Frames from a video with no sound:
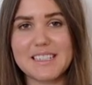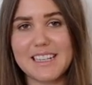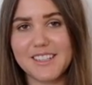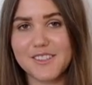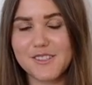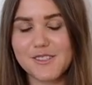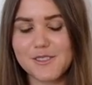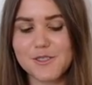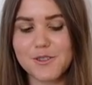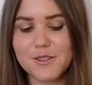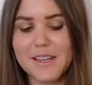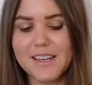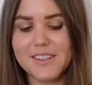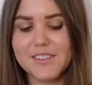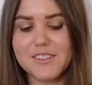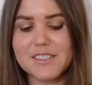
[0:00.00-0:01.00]
down those two
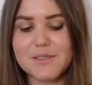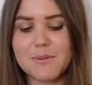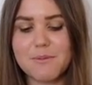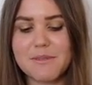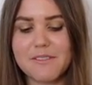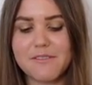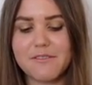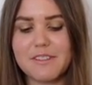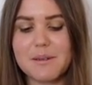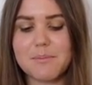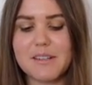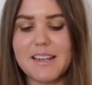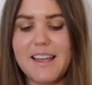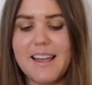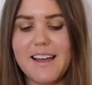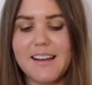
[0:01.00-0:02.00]
edges. When we flip
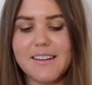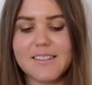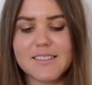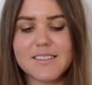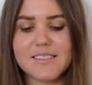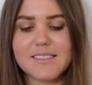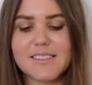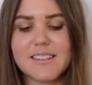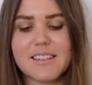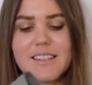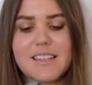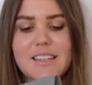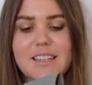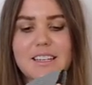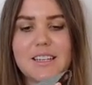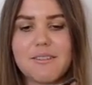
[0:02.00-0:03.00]
it out,
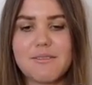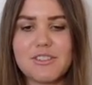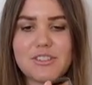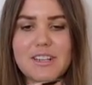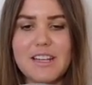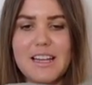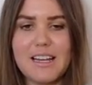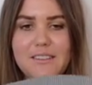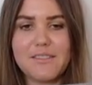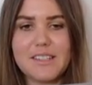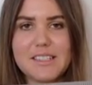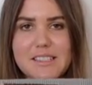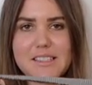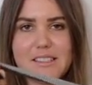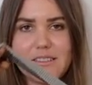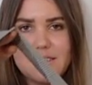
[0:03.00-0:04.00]
you should have
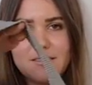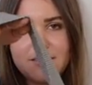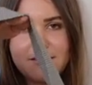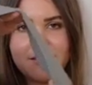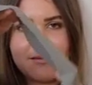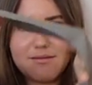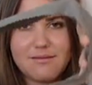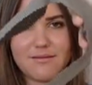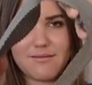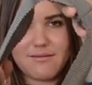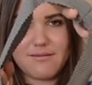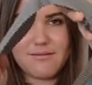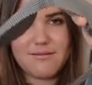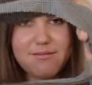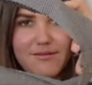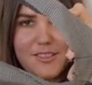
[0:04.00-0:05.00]
this little
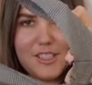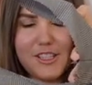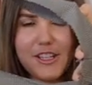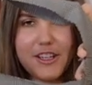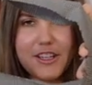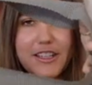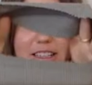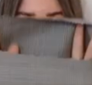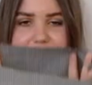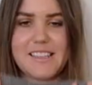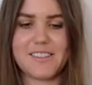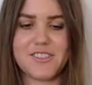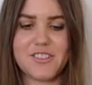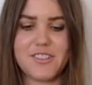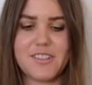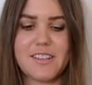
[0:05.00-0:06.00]
circular
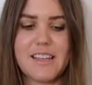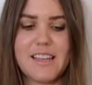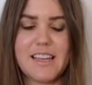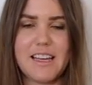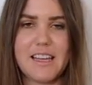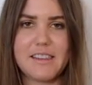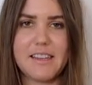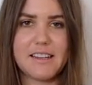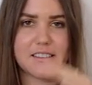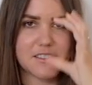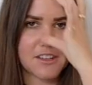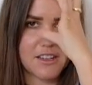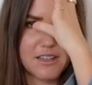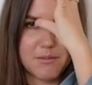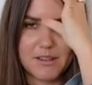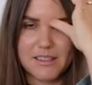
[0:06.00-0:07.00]
section and that is
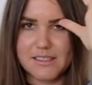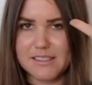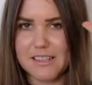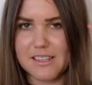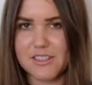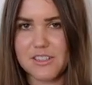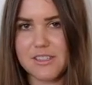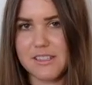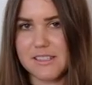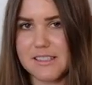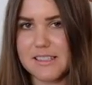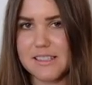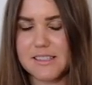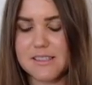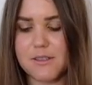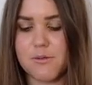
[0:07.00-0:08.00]
going to be the section that
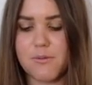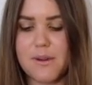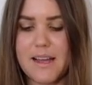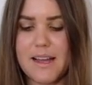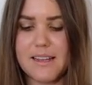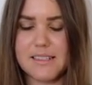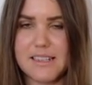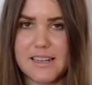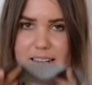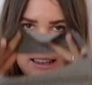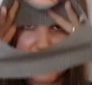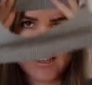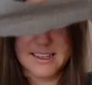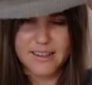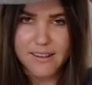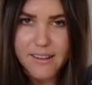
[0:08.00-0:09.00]
sits around our
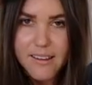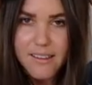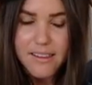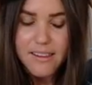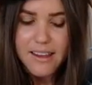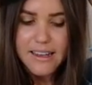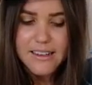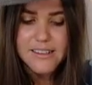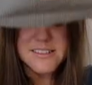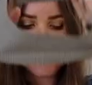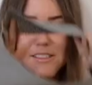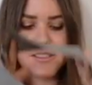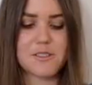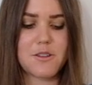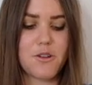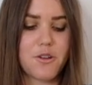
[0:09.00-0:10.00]
head like
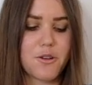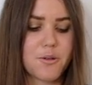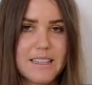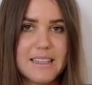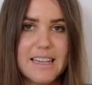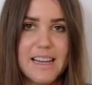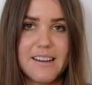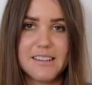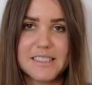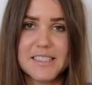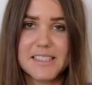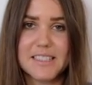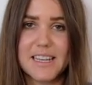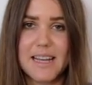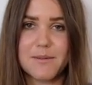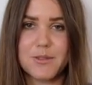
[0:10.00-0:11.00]
so. Now it's
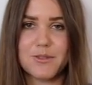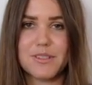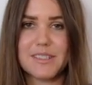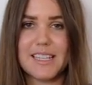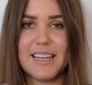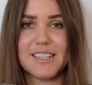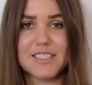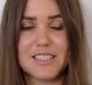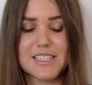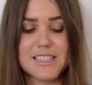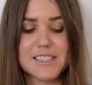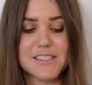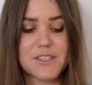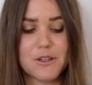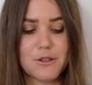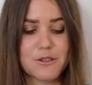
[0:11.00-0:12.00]
time to attach
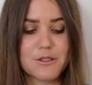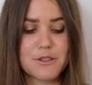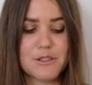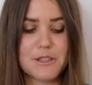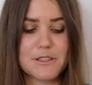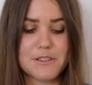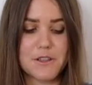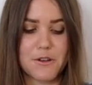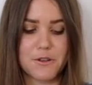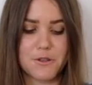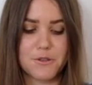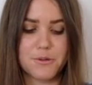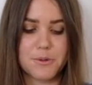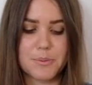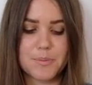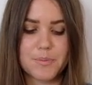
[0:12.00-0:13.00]
this onto the circle.